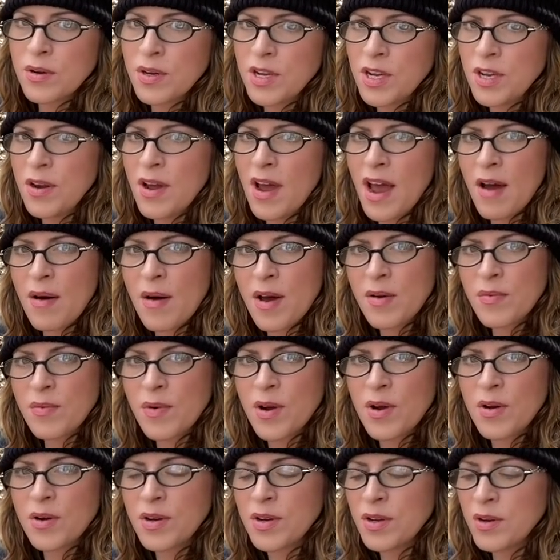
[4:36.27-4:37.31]
You know how on
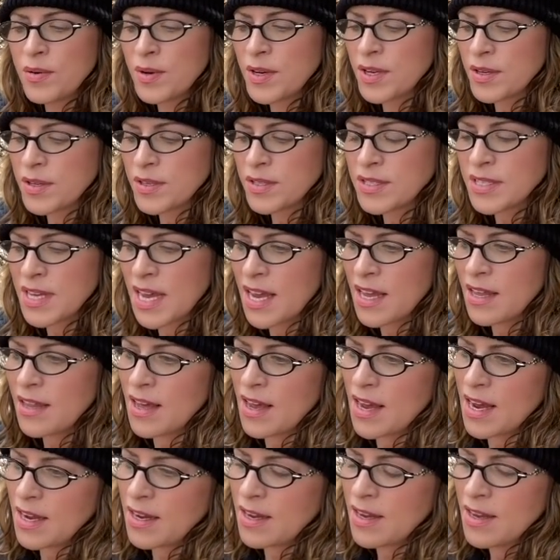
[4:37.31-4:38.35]
Roku it'll say
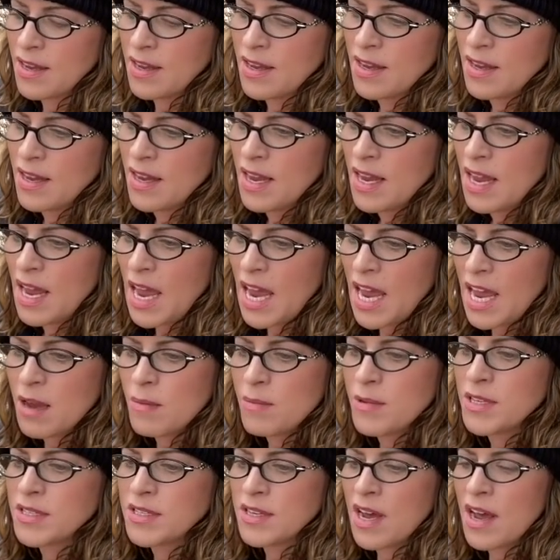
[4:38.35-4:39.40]
like
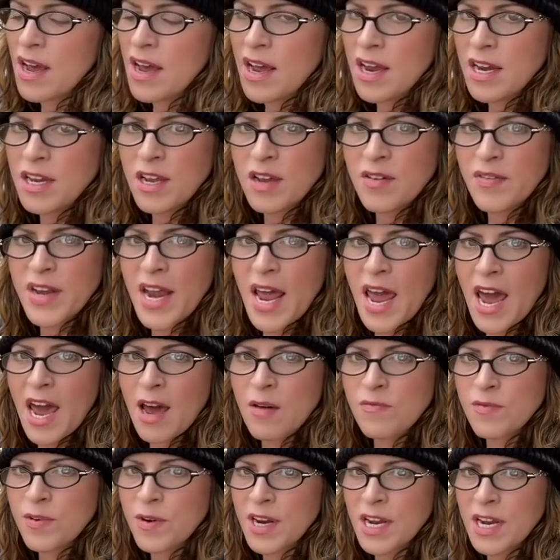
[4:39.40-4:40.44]
Amazon, you have an
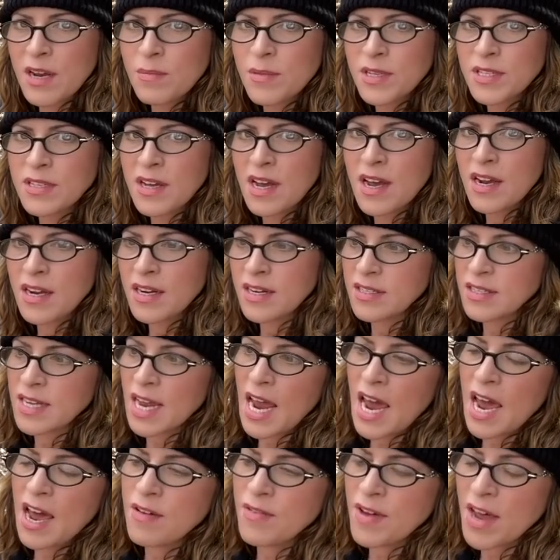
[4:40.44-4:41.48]
app for Amazon? Because I
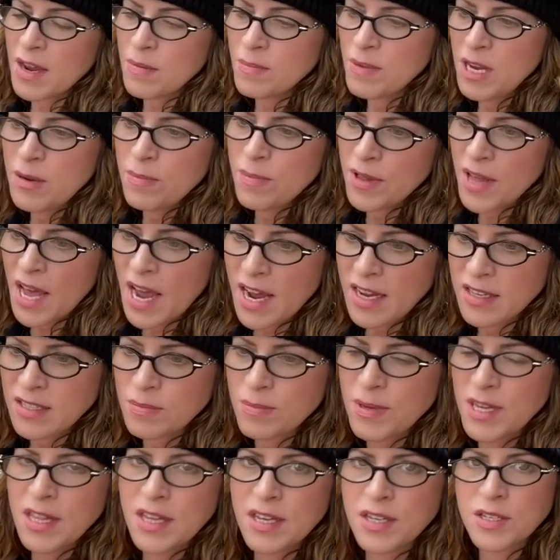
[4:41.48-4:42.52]
have had people ask
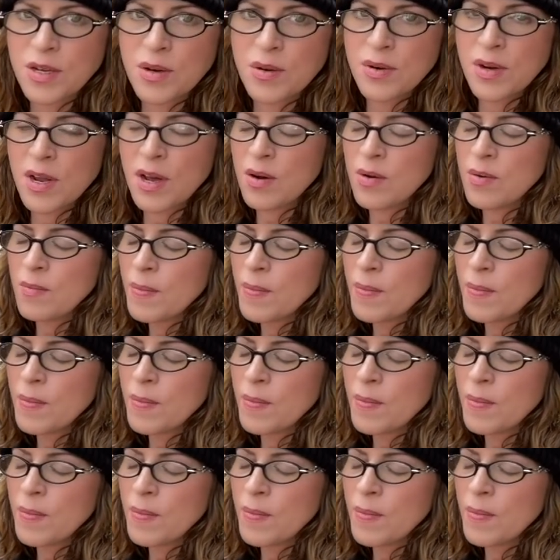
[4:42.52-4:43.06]
me that don't know.